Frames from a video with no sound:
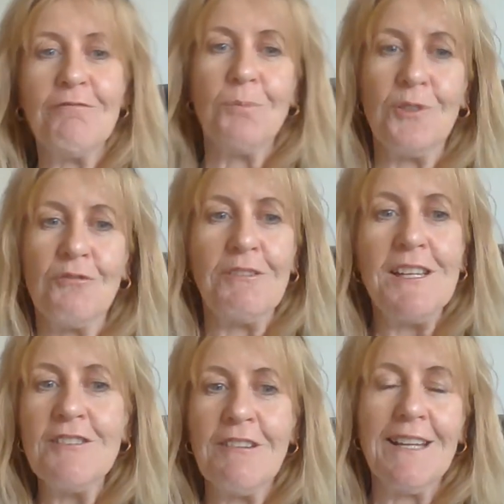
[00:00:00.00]
was
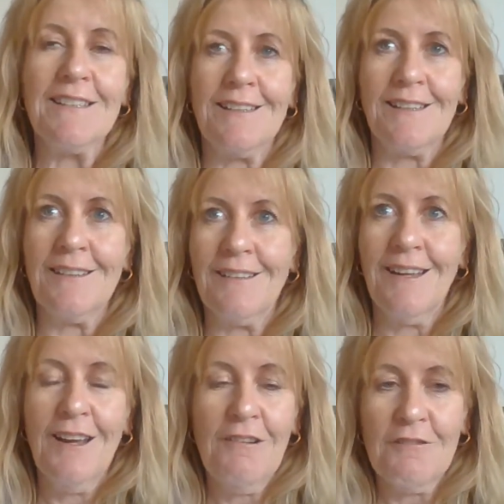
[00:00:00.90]
reiterated in
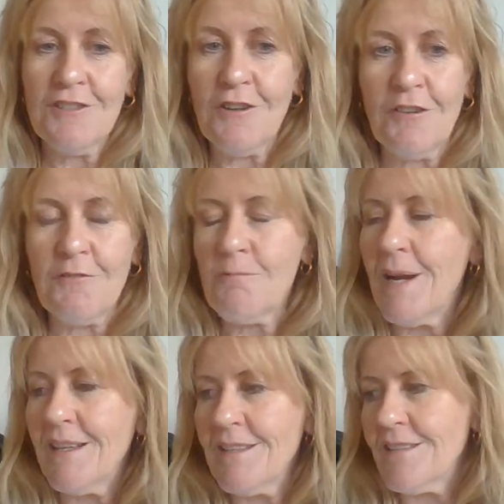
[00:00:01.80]
restorative
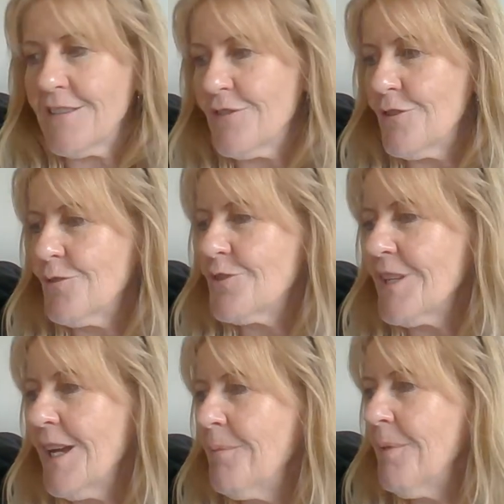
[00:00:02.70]
practice and circle
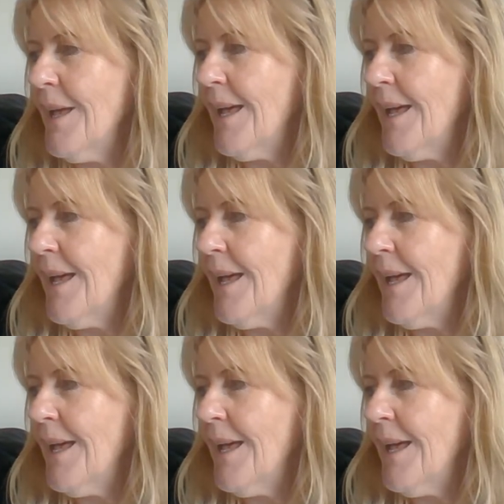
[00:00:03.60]
time.